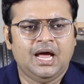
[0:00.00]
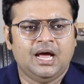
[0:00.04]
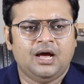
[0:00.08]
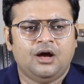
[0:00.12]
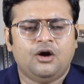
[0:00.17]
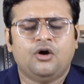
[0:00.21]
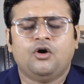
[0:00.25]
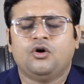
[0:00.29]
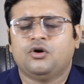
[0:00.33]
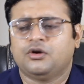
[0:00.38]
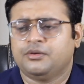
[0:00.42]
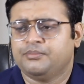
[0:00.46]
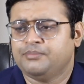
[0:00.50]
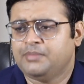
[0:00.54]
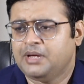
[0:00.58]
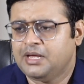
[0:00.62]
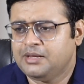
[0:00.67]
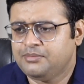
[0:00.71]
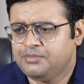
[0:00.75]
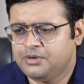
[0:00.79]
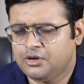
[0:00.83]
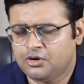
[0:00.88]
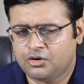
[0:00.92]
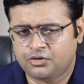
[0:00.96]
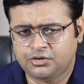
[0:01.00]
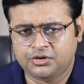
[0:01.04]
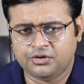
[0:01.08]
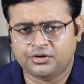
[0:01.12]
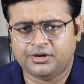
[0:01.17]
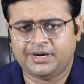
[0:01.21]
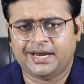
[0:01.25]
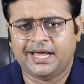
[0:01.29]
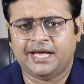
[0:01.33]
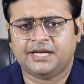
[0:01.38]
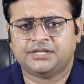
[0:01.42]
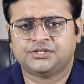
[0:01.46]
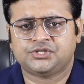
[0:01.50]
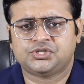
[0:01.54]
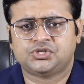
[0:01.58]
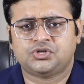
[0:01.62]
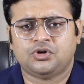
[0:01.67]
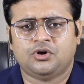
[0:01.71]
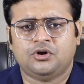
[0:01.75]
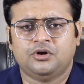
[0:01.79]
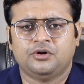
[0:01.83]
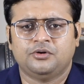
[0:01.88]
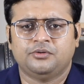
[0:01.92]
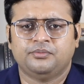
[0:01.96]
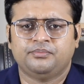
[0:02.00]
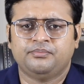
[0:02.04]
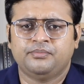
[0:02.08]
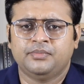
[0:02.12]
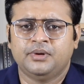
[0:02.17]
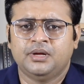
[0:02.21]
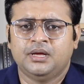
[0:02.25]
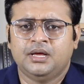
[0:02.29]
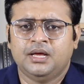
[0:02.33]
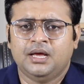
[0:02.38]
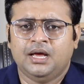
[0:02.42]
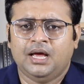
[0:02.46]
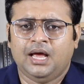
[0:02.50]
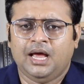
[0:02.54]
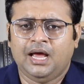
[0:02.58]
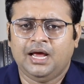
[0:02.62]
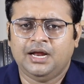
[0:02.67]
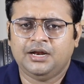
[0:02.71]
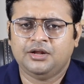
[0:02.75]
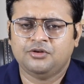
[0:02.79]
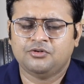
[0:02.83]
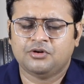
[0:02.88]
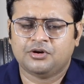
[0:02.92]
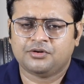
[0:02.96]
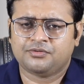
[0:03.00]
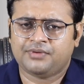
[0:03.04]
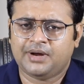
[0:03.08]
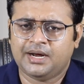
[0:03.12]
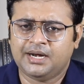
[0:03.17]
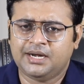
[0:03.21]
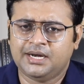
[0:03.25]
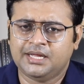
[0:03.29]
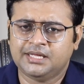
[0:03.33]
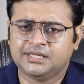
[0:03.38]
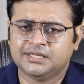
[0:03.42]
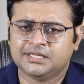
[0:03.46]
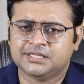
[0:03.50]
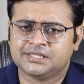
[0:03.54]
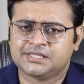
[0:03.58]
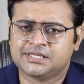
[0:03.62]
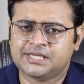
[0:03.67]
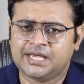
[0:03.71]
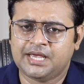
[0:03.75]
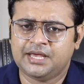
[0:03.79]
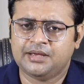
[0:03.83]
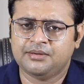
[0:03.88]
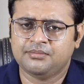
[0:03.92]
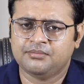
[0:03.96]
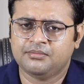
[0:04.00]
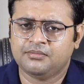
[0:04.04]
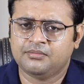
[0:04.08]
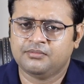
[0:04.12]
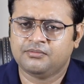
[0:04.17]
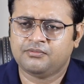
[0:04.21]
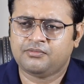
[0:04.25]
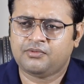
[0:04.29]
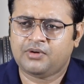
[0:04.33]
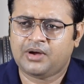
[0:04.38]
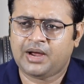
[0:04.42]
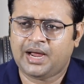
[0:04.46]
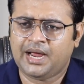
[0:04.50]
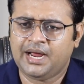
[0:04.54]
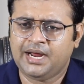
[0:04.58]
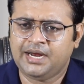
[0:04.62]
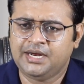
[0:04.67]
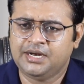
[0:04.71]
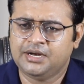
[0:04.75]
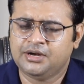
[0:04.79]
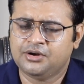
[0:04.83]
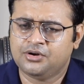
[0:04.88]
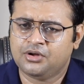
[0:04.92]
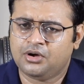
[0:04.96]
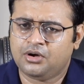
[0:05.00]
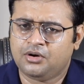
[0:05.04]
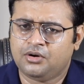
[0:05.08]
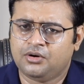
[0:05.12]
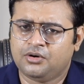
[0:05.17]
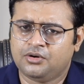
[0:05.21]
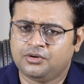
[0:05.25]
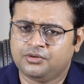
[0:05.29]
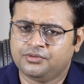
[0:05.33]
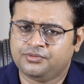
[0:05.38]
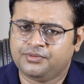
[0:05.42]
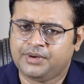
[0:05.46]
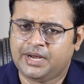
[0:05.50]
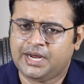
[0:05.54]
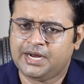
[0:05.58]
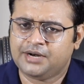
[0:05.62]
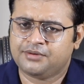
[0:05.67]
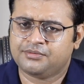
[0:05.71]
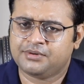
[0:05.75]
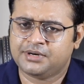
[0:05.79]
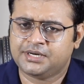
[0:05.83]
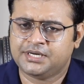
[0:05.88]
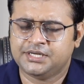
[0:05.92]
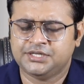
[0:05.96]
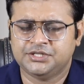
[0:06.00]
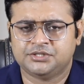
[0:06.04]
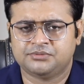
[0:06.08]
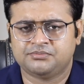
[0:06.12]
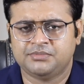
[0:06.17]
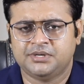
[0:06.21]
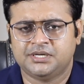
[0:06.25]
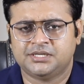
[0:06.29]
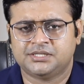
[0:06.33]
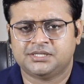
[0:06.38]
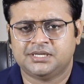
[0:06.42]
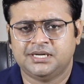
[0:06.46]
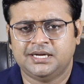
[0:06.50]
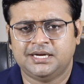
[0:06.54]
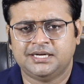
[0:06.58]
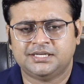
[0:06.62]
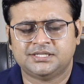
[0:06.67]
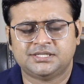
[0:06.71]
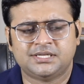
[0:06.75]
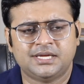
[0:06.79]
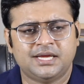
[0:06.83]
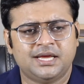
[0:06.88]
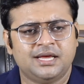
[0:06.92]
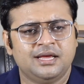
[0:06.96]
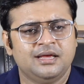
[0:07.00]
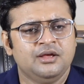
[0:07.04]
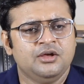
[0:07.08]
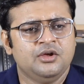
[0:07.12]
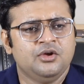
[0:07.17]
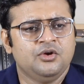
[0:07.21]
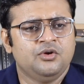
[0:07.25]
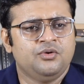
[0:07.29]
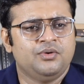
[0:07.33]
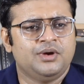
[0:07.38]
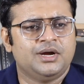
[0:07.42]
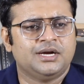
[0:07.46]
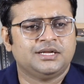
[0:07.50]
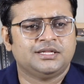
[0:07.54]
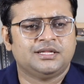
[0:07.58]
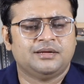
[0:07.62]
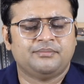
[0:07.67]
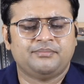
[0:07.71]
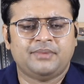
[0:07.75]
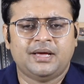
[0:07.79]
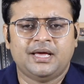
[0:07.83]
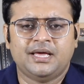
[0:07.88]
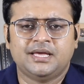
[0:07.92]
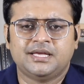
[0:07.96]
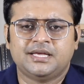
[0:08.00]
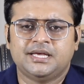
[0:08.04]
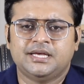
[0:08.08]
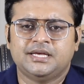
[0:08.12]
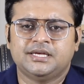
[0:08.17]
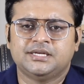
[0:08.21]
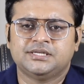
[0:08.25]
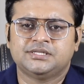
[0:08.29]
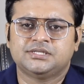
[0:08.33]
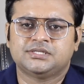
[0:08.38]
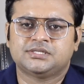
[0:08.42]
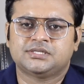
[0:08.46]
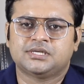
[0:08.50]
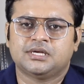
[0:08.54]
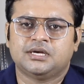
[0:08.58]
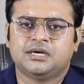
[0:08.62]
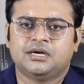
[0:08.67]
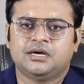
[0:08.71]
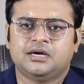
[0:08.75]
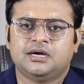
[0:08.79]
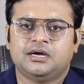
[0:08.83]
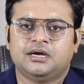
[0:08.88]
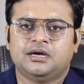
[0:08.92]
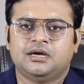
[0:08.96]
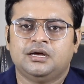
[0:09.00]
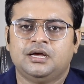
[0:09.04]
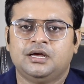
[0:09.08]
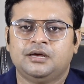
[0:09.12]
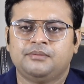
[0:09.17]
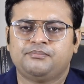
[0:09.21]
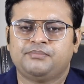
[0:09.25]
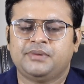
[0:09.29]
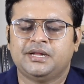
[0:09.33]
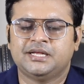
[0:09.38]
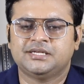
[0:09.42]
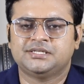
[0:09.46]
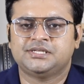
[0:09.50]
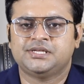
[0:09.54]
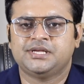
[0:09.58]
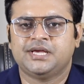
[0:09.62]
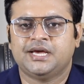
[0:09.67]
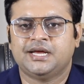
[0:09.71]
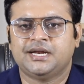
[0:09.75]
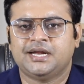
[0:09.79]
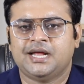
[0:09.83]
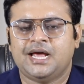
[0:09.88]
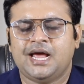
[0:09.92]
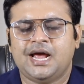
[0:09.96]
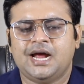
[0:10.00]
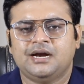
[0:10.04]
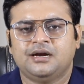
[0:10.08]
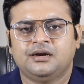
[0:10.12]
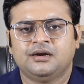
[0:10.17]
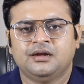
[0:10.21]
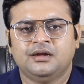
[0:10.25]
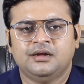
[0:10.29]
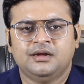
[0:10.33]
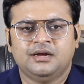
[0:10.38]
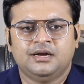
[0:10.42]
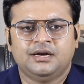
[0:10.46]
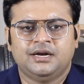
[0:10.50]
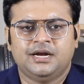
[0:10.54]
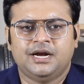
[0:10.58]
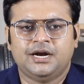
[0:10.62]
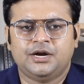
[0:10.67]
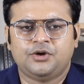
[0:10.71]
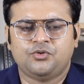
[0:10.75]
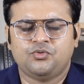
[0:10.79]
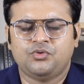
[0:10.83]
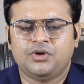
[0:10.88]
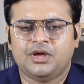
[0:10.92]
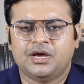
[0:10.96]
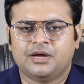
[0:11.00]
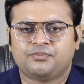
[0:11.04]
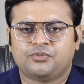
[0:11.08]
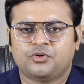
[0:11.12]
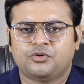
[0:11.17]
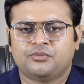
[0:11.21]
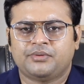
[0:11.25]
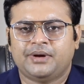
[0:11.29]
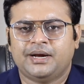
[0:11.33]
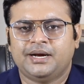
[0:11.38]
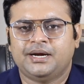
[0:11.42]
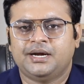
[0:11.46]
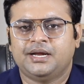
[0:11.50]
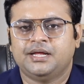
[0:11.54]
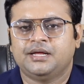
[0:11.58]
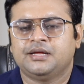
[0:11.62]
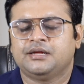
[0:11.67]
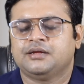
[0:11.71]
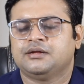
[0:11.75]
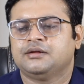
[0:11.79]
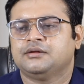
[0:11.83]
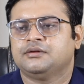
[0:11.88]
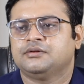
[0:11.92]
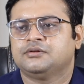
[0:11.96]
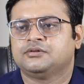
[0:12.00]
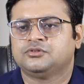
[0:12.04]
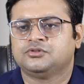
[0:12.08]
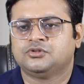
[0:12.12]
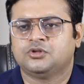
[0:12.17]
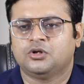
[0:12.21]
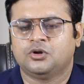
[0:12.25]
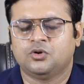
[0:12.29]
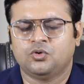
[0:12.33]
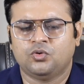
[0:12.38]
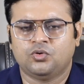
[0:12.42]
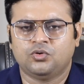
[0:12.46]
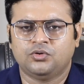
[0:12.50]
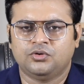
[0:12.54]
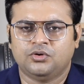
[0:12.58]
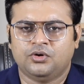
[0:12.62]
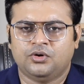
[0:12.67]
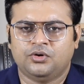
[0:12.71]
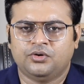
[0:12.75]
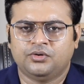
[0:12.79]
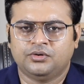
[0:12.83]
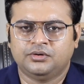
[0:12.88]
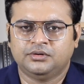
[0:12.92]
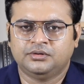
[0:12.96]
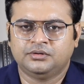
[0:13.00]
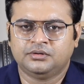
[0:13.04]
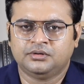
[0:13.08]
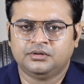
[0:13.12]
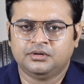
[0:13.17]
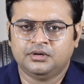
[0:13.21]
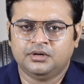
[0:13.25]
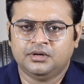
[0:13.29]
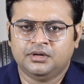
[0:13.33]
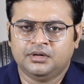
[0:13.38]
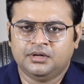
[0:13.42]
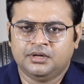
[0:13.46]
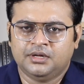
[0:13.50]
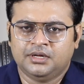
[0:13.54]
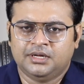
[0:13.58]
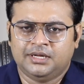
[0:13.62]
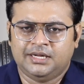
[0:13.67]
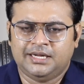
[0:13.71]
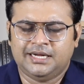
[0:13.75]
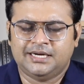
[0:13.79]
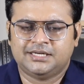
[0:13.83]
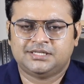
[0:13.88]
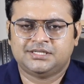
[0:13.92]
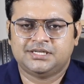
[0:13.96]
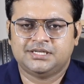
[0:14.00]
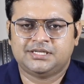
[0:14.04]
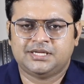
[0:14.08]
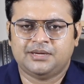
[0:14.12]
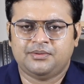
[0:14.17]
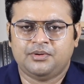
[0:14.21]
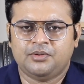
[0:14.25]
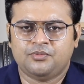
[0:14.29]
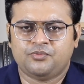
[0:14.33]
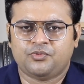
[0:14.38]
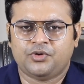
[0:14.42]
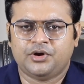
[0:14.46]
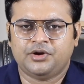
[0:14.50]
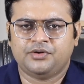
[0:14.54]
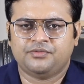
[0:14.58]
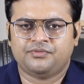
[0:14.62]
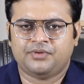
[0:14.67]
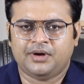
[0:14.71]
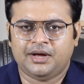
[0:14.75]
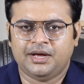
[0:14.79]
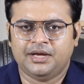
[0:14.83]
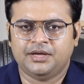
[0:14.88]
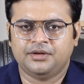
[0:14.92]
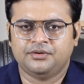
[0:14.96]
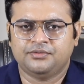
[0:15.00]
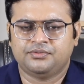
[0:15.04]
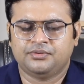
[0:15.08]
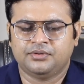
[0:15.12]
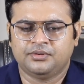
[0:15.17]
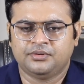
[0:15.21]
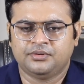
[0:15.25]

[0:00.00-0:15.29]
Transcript: or maybe on your desktop, and you are finding the same kind of advertisements, let's say where the bank is placing an ad that we are providing the loan on, let's say 7.5